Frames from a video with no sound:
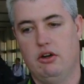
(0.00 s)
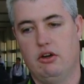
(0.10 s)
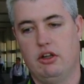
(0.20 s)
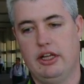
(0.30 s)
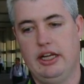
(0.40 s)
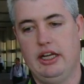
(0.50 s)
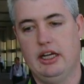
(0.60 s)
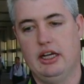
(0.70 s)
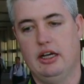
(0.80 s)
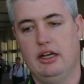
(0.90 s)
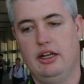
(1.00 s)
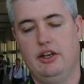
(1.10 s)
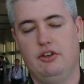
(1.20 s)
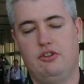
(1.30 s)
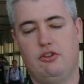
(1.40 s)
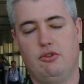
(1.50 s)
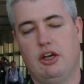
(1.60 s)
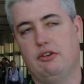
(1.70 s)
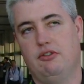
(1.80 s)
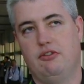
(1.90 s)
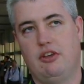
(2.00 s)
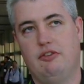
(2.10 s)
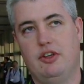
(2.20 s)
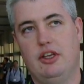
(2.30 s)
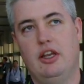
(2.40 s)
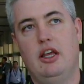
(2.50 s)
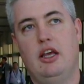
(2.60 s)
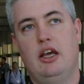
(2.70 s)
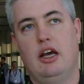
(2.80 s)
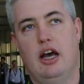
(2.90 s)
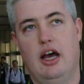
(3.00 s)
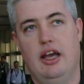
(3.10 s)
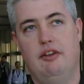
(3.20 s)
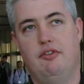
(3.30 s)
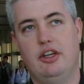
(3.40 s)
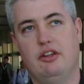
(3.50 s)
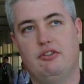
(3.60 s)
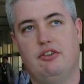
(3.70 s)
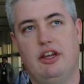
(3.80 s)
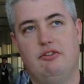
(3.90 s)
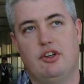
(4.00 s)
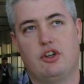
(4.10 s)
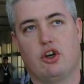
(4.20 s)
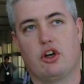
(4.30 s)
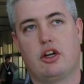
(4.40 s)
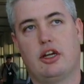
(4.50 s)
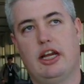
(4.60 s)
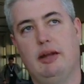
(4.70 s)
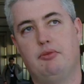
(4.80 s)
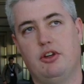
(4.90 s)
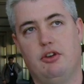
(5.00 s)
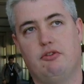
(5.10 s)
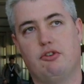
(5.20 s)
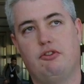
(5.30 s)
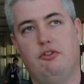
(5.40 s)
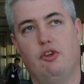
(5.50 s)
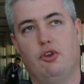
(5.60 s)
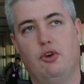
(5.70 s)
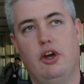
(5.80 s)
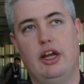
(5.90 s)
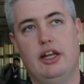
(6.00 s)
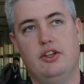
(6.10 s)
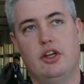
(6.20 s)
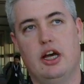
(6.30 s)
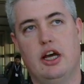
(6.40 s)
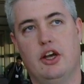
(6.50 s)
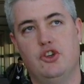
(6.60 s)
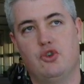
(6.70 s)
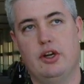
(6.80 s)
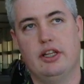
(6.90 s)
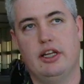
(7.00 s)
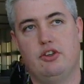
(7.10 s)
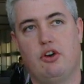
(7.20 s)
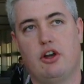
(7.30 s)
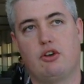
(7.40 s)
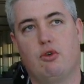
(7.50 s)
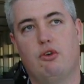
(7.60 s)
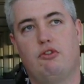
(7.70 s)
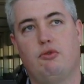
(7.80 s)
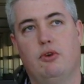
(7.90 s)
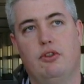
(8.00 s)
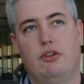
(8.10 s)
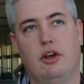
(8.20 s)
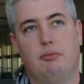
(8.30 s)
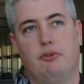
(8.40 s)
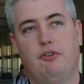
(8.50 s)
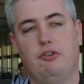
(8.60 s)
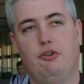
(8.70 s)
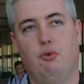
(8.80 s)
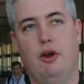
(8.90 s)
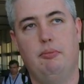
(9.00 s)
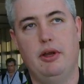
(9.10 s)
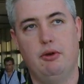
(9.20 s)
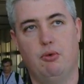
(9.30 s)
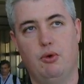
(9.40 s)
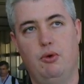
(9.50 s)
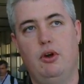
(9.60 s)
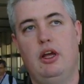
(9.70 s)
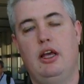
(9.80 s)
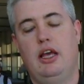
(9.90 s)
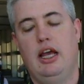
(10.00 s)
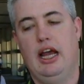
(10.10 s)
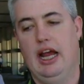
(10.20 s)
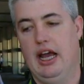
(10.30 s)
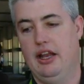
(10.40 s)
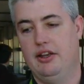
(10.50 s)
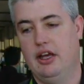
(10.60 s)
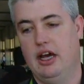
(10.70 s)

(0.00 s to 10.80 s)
In 2007, Nvidia's David Kirk came to University of Illinois and jointly taught a course with Professor Wenmei Wu, and